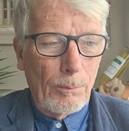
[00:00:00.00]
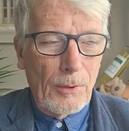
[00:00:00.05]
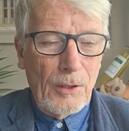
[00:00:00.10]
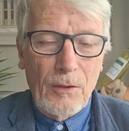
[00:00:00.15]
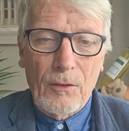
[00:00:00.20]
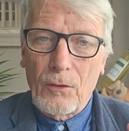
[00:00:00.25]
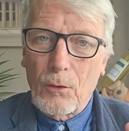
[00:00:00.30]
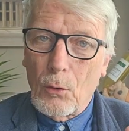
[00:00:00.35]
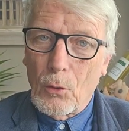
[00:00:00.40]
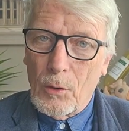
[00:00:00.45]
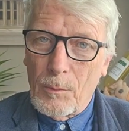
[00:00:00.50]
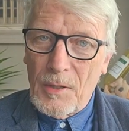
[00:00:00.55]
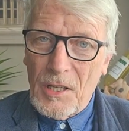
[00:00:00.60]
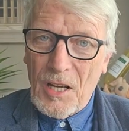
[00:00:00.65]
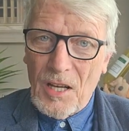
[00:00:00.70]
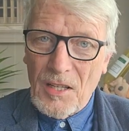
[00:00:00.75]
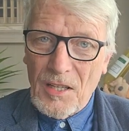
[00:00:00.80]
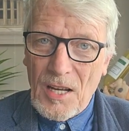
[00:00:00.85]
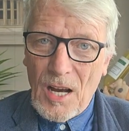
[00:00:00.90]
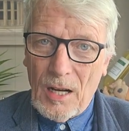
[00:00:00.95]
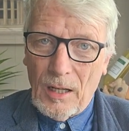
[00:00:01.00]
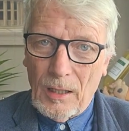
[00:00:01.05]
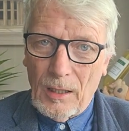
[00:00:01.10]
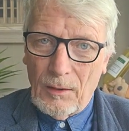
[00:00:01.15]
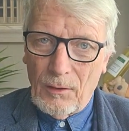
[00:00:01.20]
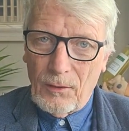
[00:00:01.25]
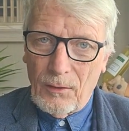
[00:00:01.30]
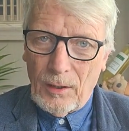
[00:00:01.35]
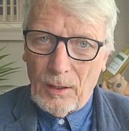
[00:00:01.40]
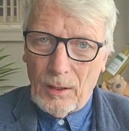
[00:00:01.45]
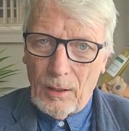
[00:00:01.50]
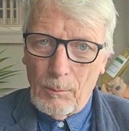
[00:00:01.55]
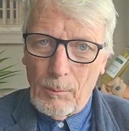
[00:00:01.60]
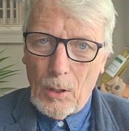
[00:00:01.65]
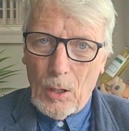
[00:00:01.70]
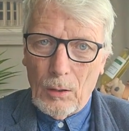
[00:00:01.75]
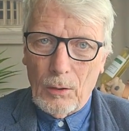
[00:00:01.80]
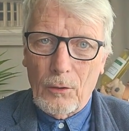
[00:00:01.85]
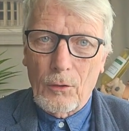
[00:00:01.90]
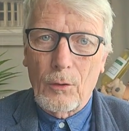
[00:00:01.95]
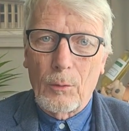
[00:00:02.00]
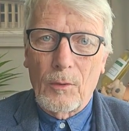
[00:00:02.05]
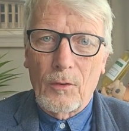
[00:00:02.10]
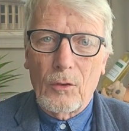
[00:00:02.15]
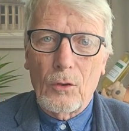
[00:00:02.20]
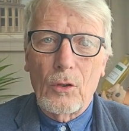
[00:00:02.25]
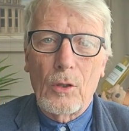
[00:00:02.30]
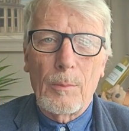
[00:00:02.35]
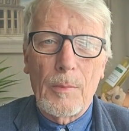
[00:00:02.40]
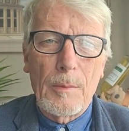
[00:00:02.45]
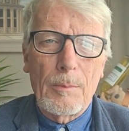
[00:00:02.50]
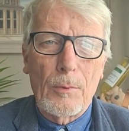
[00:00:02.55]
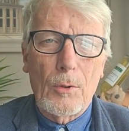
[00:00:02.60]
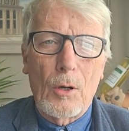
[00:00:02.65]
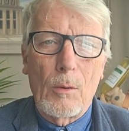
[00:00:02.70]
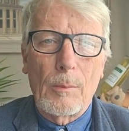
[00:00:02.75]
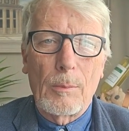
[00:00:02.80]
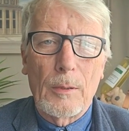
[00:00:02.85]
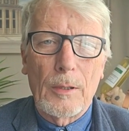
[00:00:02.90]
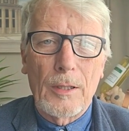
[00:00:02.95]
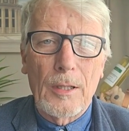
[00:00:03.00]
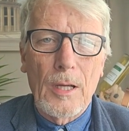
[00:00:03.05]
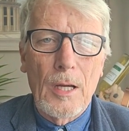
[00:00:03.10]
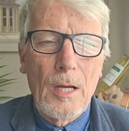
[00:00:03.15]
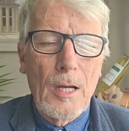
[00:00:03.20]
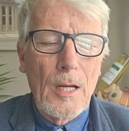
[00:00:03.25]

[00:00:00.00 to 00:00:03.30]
but it's going to be a young single malt, so it's going to be probably